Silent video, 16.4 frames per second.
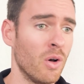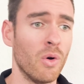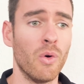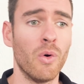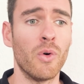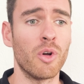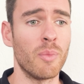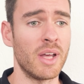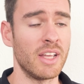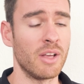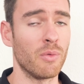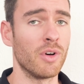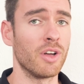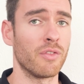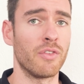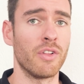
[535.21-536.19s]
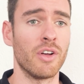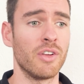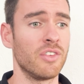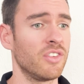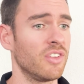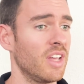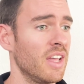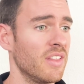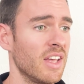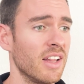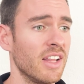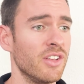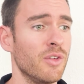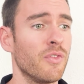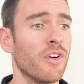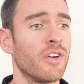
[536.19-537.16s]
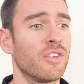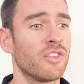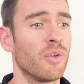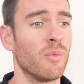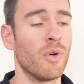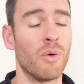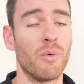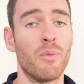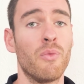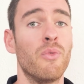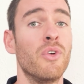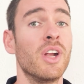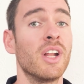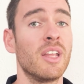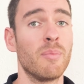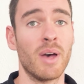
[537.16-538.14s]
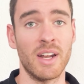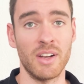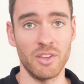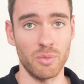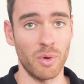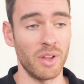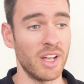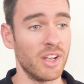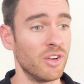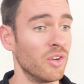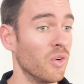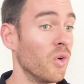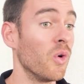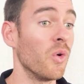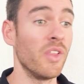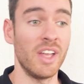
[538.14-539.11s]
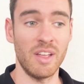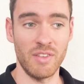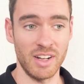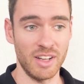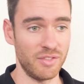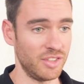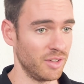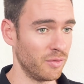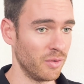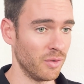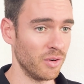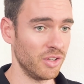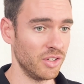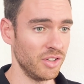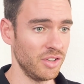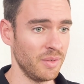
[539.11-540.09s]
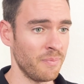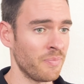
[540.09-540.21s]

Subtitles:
automating workflows, and they let you focus on what really matters while they do all the heavy lifting for you,